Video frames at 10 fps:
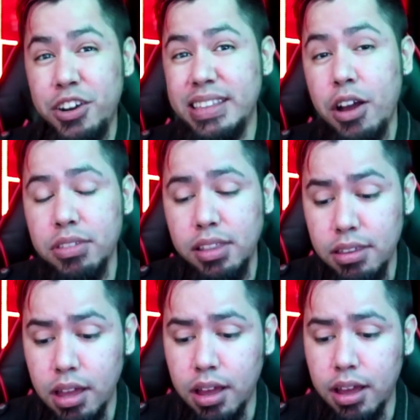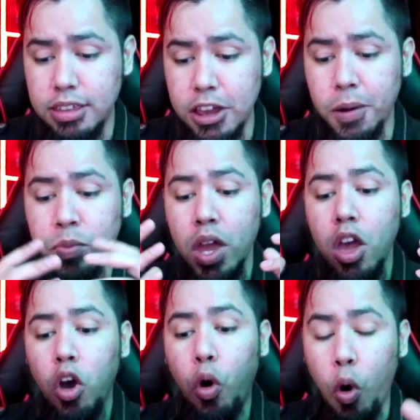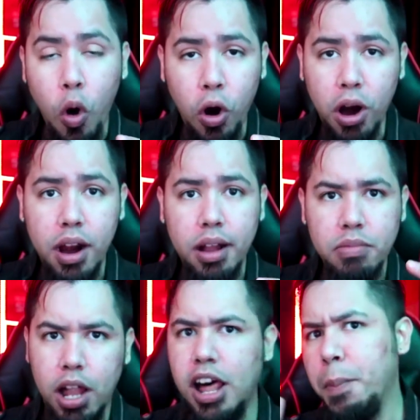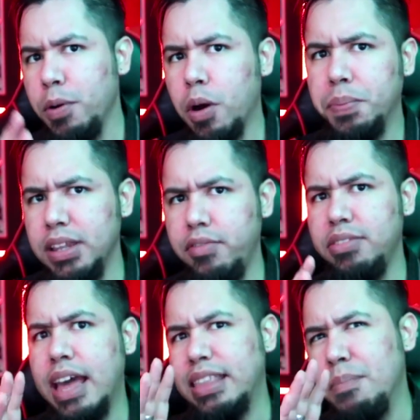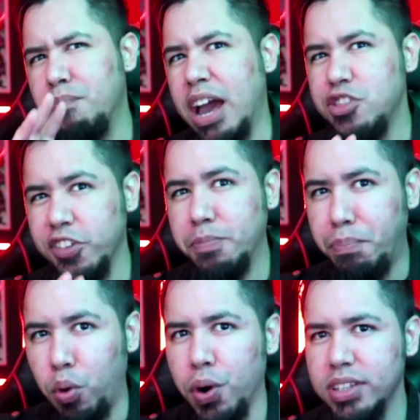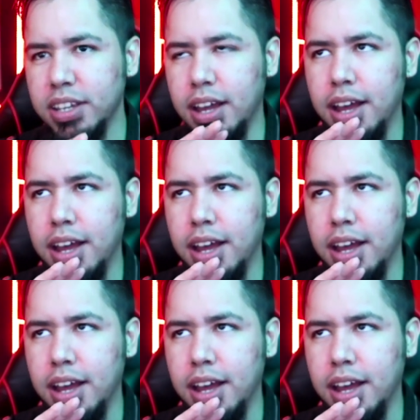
later down the year, or a lot of people are believing that they might just port